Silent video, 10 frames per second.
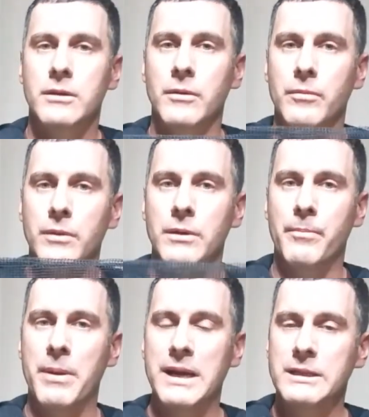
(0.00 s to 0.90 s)
The
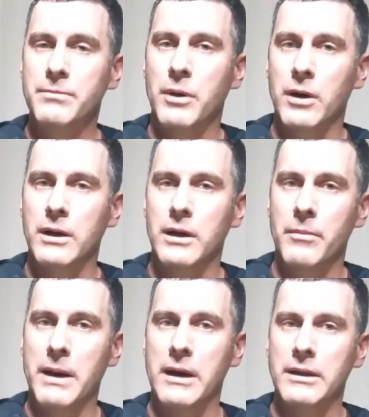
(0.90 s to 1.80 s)
best part
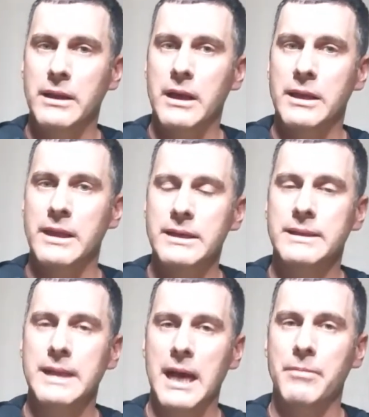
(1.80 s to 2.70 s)
about
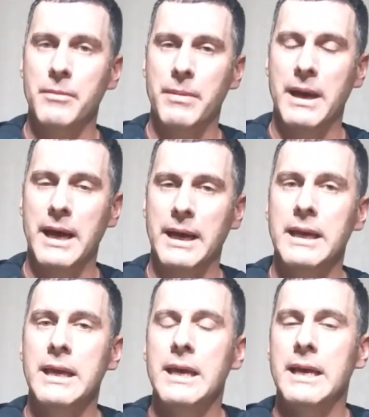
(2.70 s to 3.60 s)
this type of bag
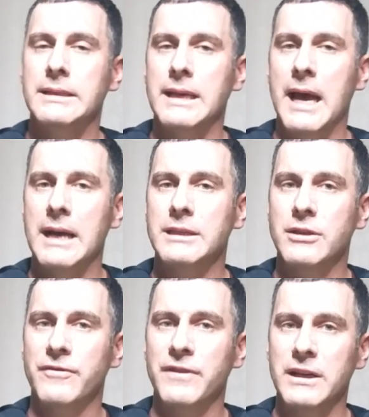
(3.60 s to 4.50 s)
is as
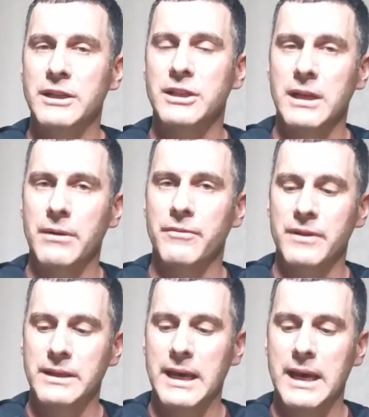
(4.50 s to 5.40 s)
you're finished up
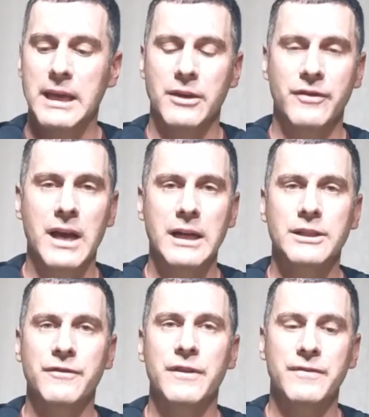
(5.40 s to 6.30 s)
for the day, you've
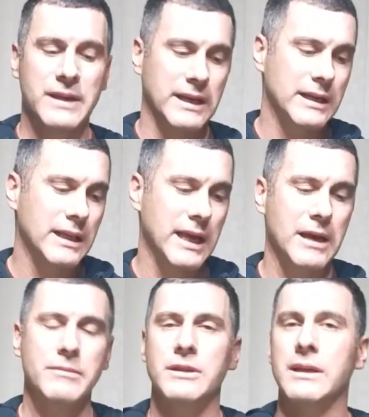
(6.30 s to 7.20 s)
got your 15
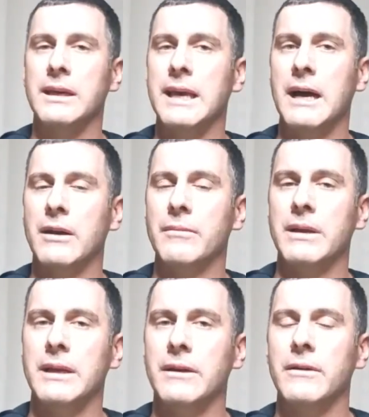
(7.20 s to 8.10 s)
clams, you can count them
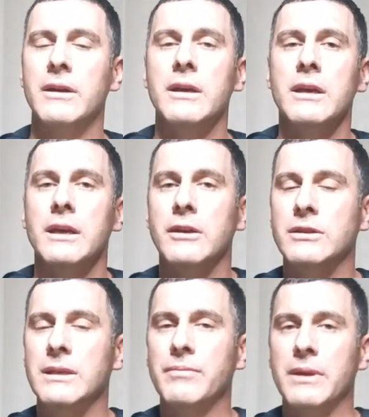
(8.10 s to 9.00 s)
in here, you
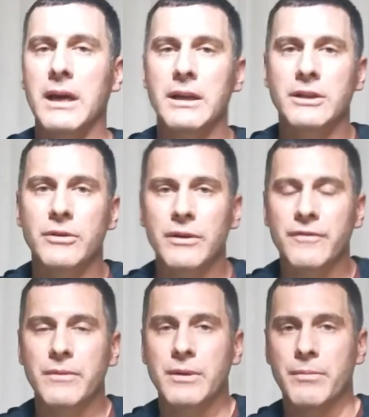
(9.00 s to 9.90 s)
simply undo it
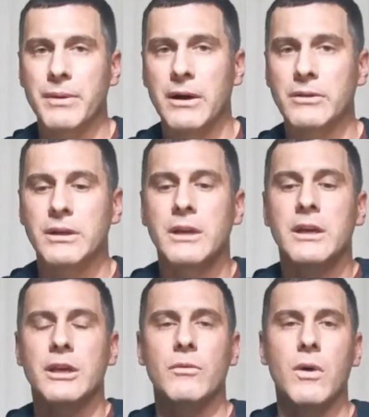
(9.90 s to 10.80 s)
from your belt,
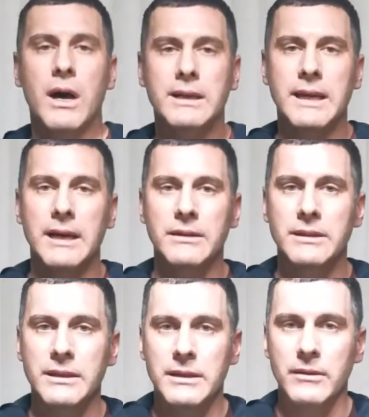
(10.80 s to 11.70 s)
you walk down
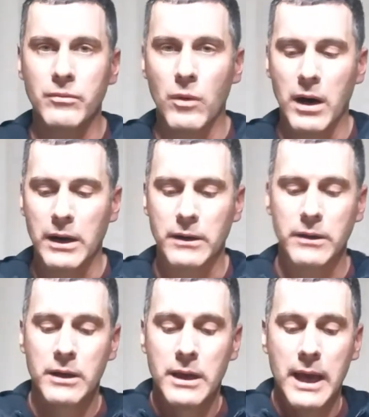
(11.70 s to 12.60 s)
to the
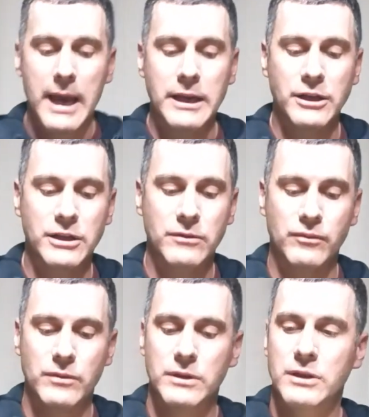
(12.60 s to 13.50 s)
water and you just
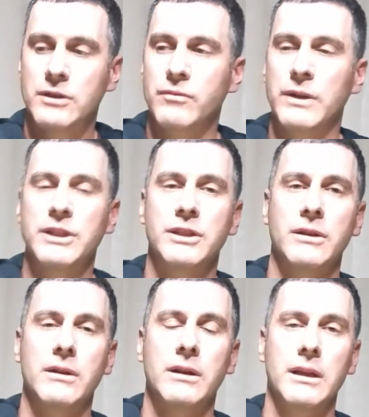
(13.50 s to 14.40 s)
swish
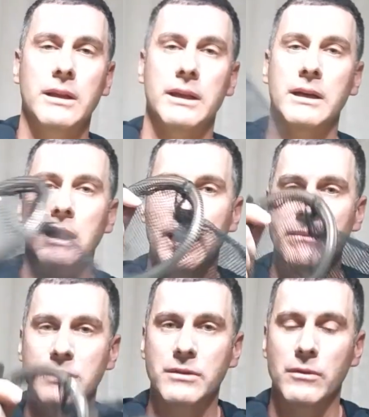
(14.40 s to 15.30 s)
the
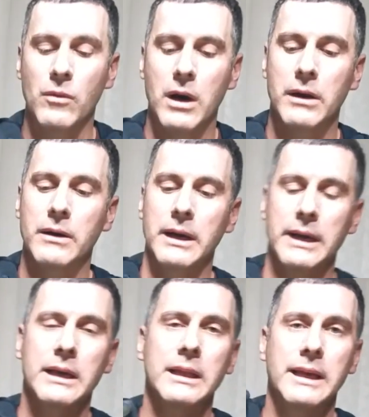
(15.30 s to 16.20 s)
clams through the water and
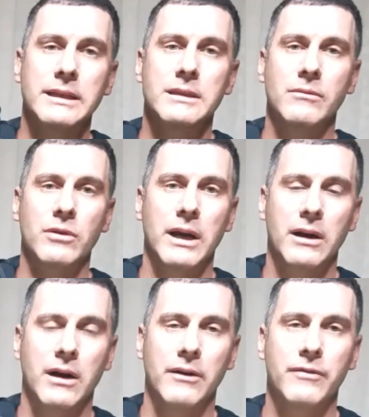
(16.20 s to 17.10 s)
it cleans them right
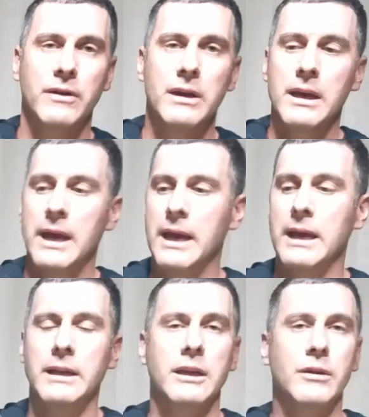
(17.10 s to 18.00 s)
off.
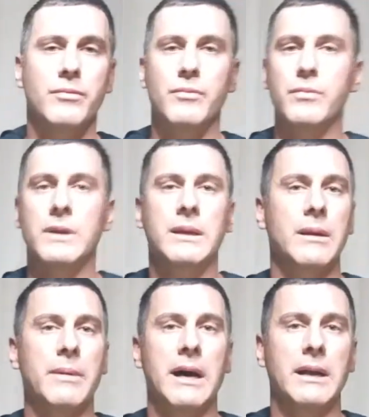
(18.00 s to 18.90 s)
And you
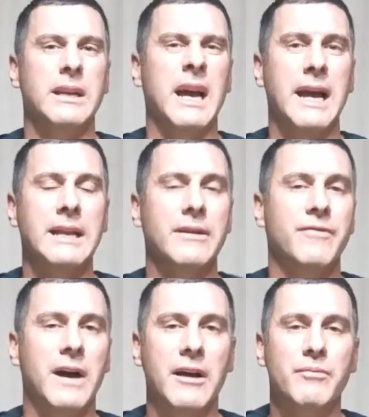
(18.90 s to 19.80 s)
get about
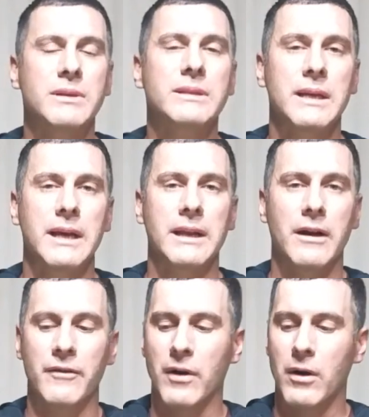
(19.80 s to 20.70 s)
95%
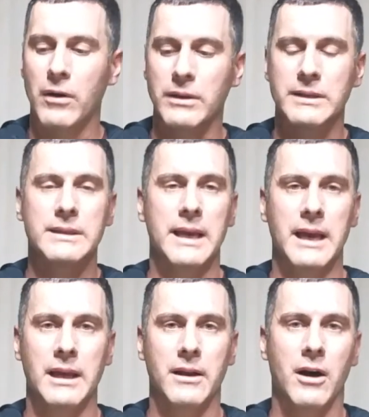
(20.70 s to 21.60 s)
of all of the
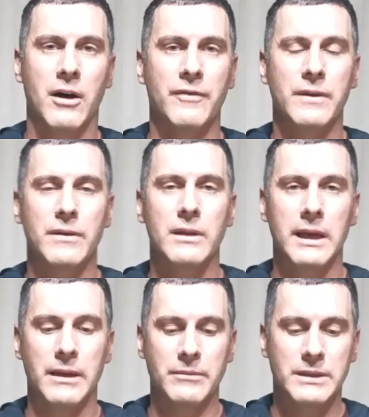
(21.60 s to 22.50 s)
sand off of your
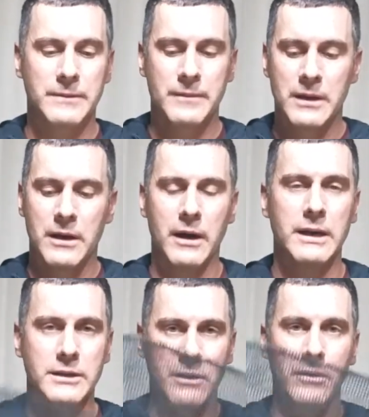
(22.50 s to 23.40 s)
clams. All
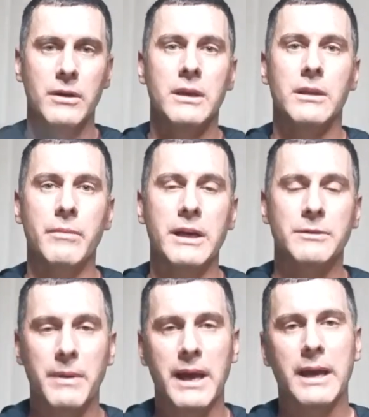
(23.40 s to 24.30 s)
right, so the
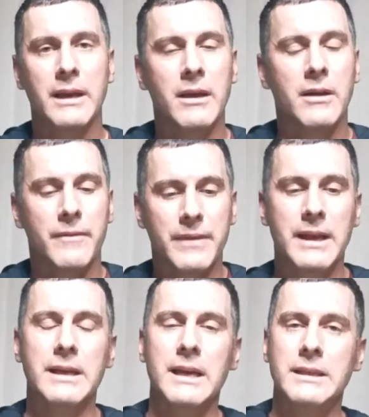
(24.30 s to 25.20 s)
mesh bag,
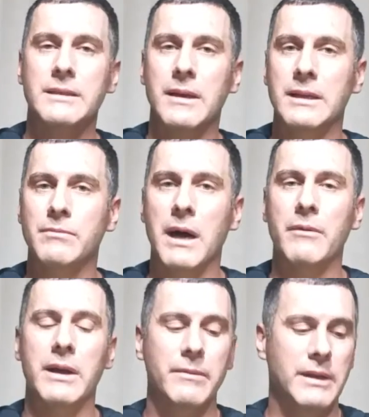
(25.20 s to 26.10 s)
it's my
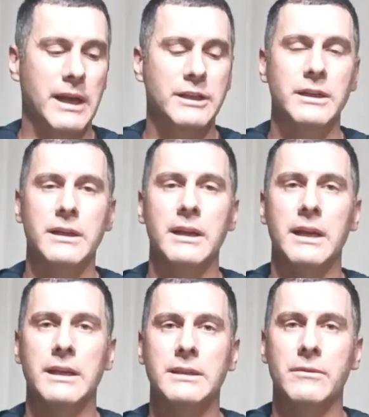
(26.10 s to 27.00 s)
recommendation
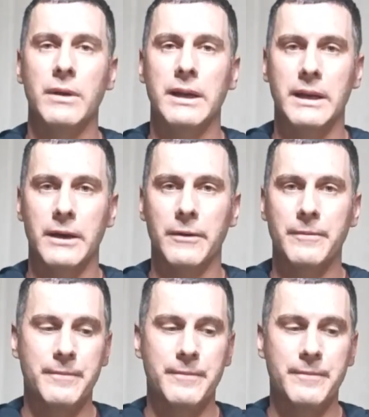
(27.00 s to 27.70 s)
and it's the way to go.